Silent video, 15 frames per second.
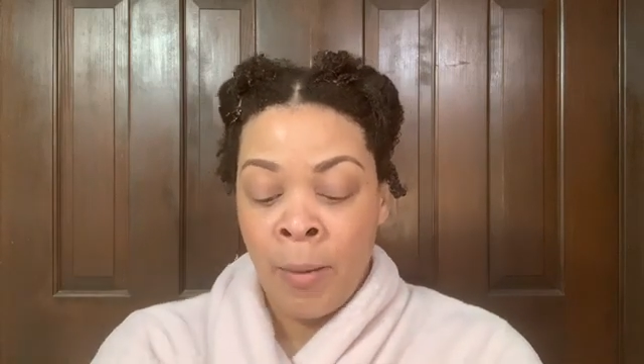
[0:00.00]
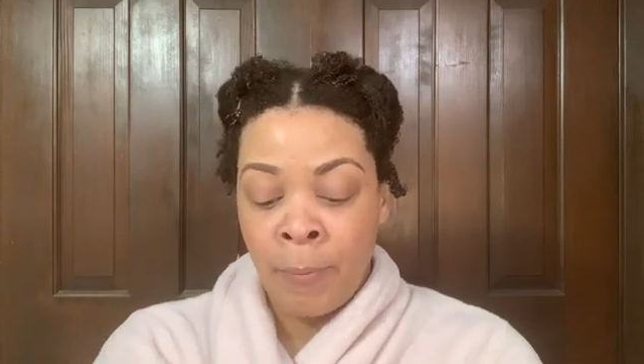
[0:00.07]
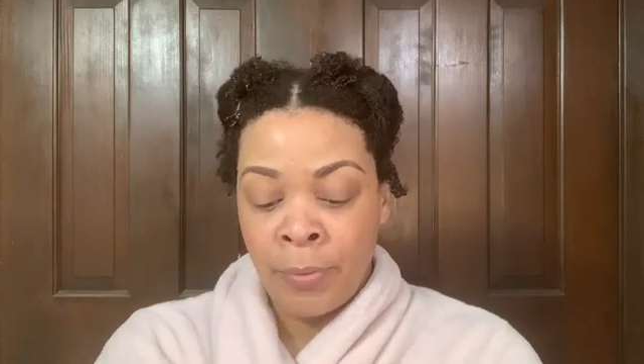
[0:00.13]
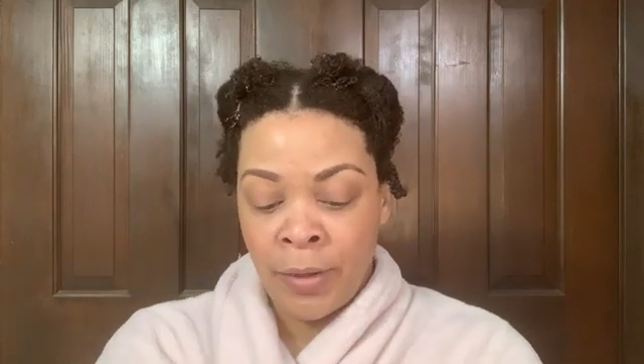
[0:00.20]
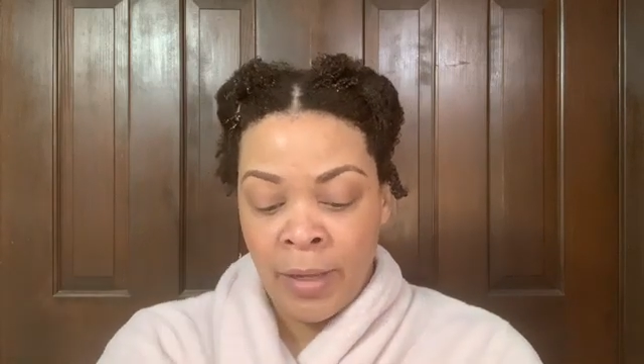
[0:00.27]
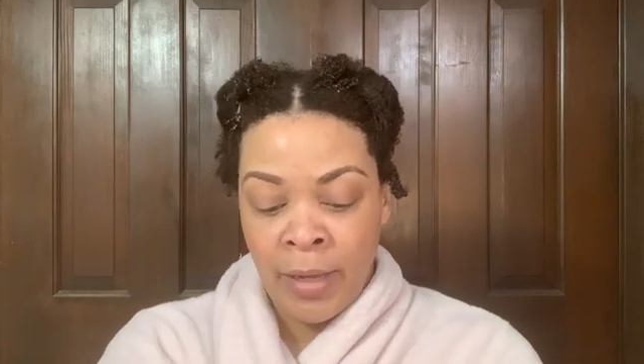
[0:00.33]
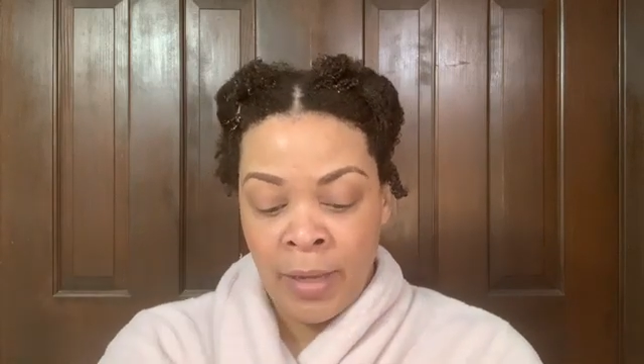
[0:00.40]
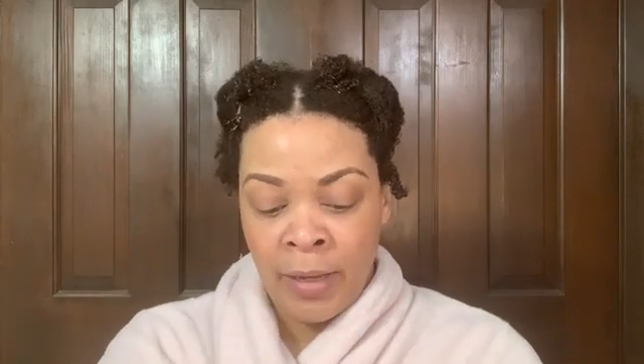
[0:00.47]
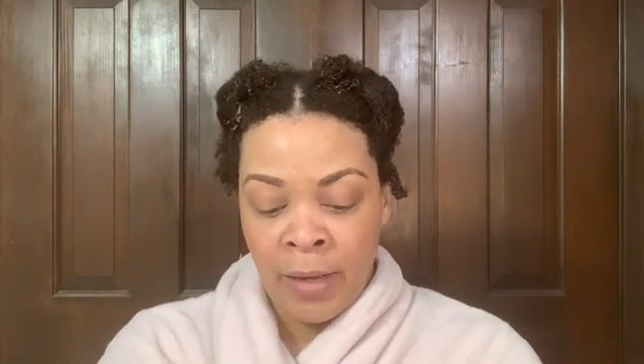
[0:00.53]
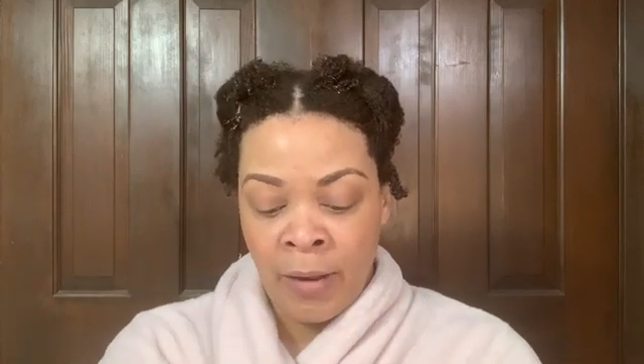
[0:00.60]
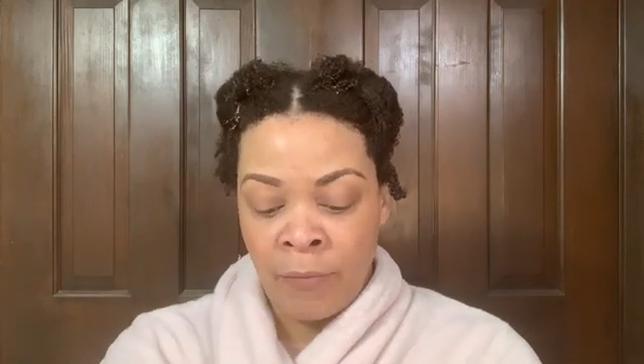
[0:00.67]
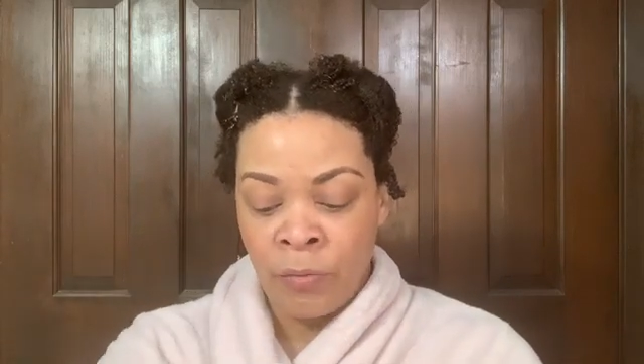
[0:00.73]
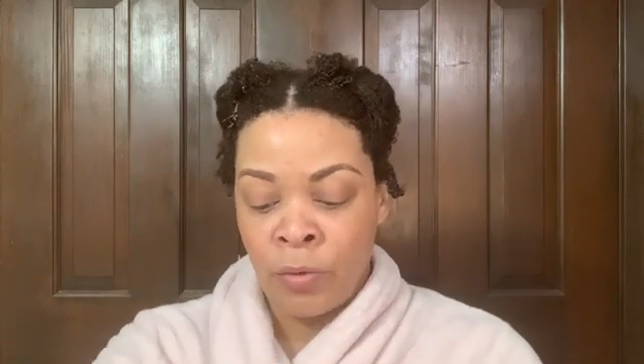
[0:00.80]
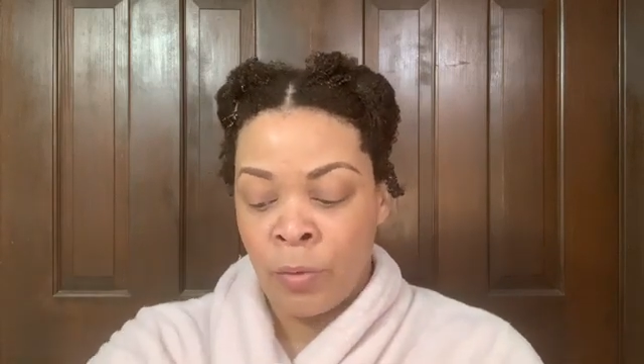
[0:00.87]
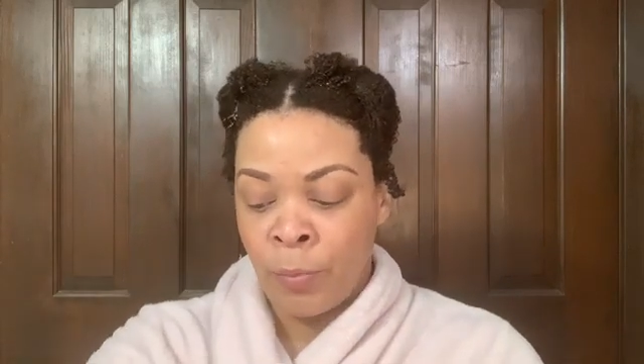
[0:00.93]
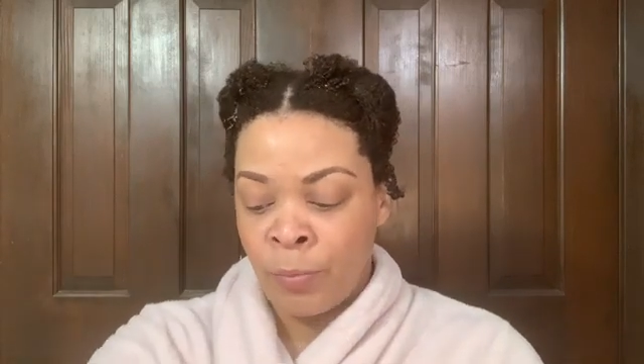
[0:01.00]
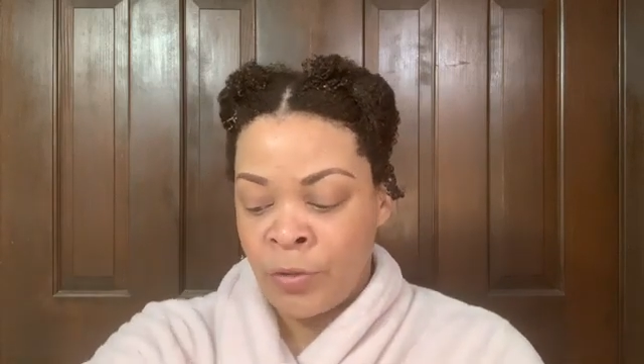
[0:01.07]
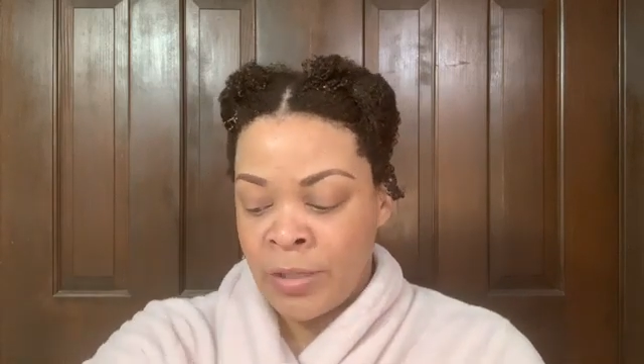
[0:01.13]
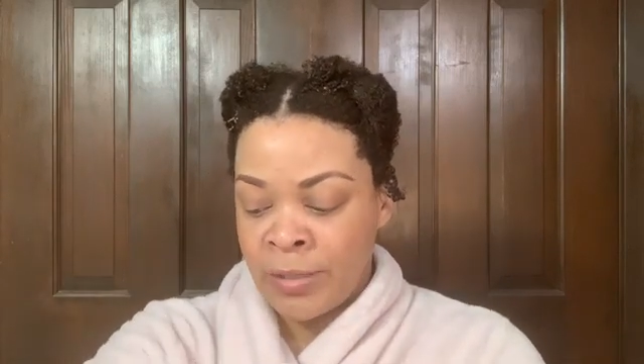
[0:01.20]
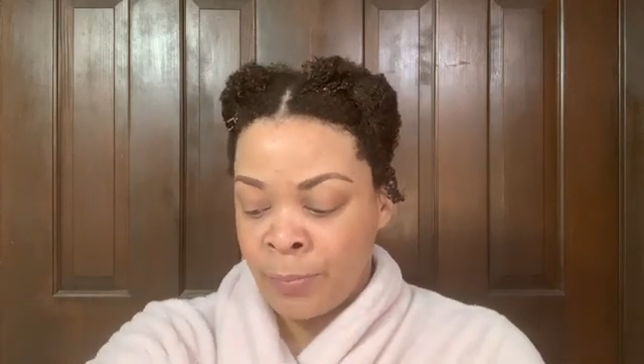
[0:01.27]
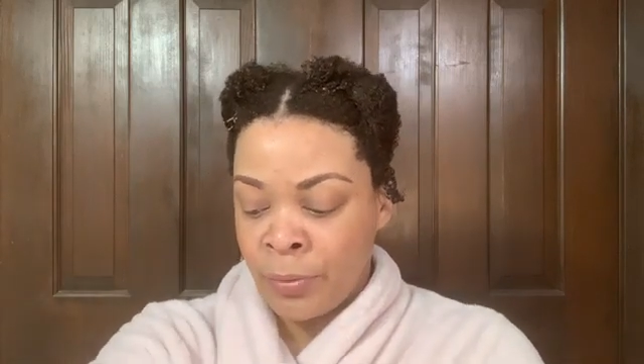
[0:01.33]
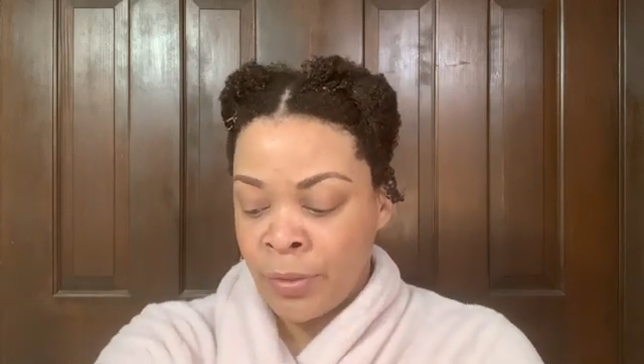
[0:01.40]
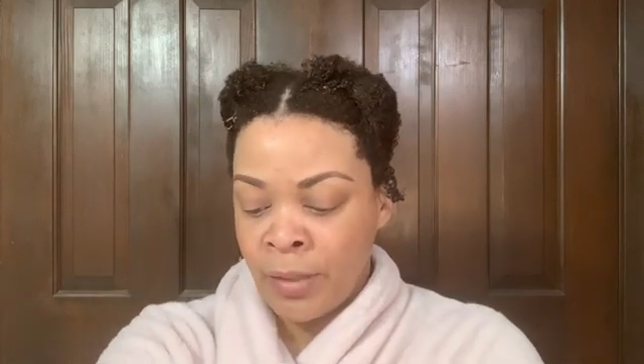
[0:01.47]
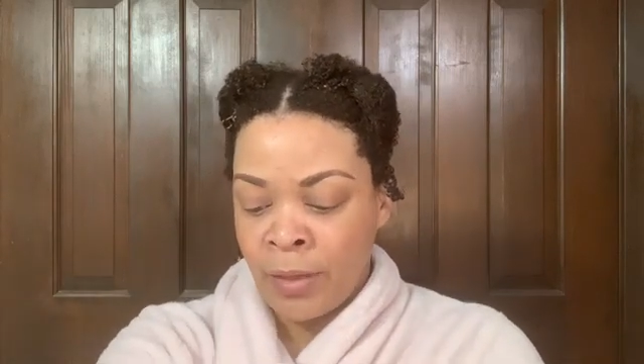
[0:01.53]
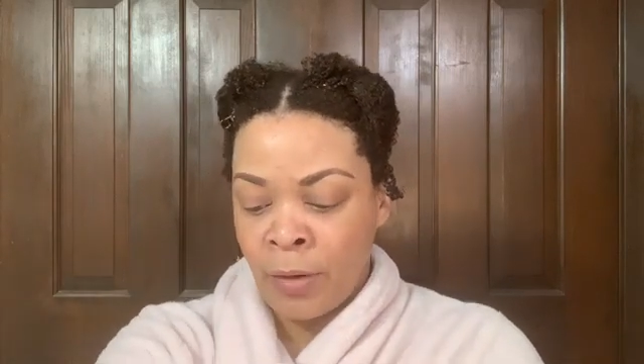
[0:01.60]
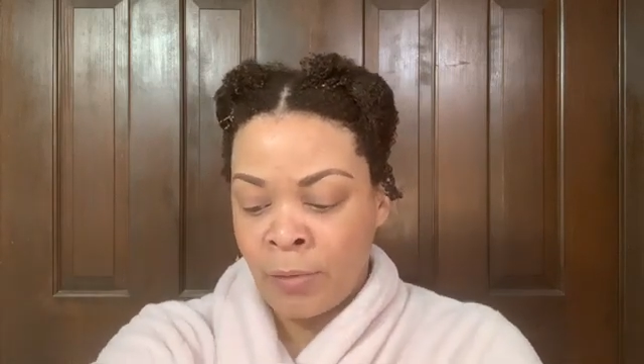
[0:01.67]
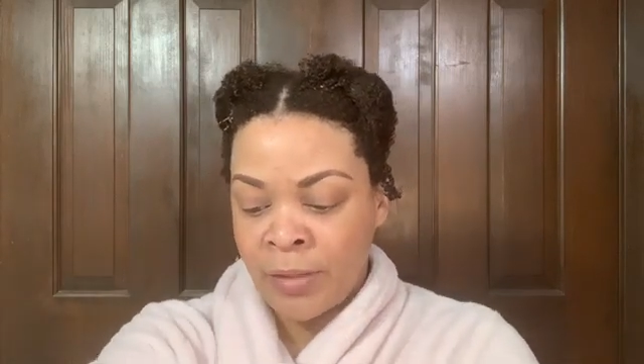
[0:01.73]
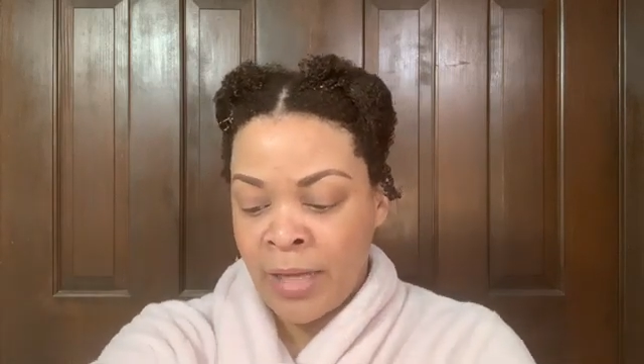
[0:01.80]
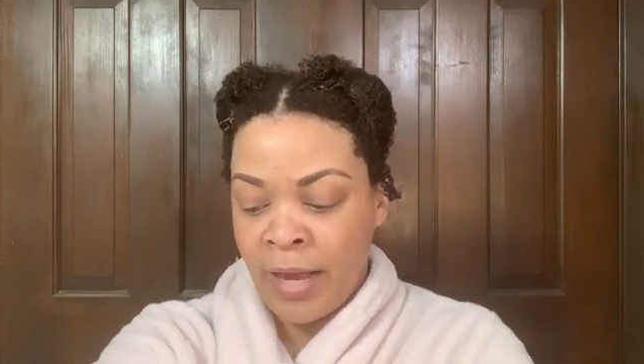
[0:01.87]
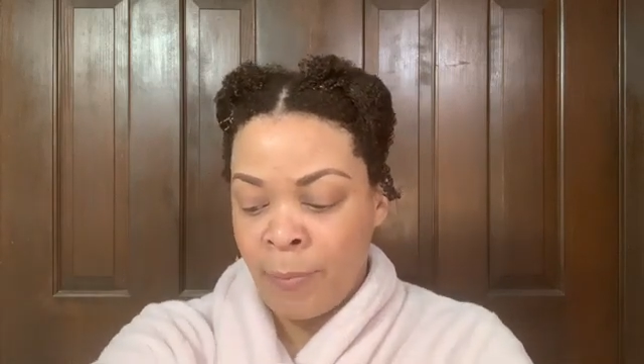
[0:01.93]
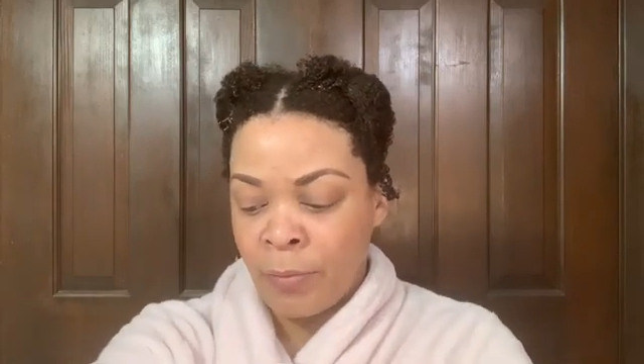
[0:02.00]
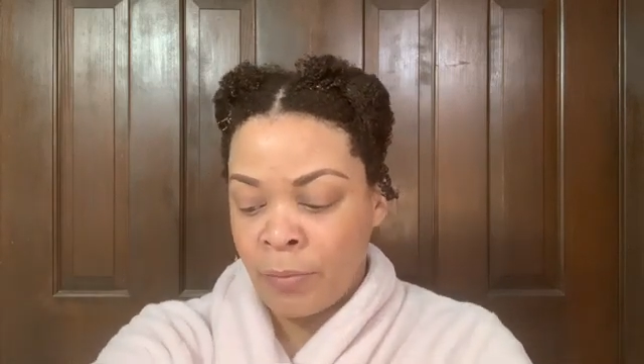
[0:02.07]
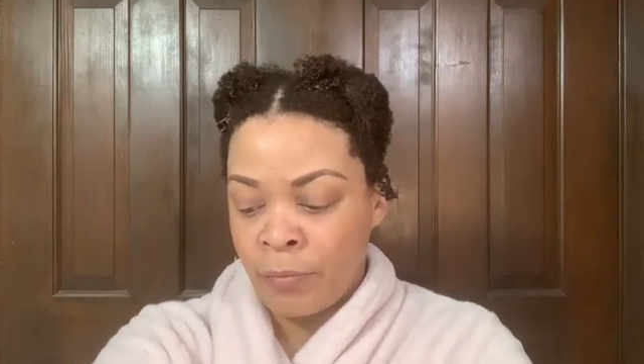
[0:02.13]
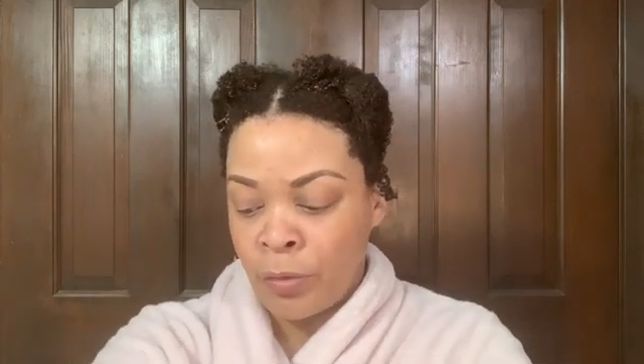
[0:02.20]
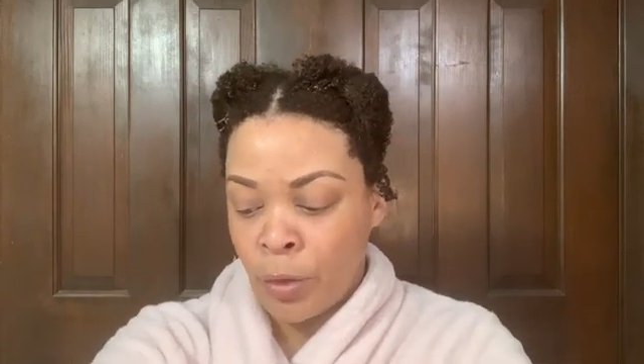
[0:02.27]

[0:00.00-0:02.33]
But if you're just putting it on top of,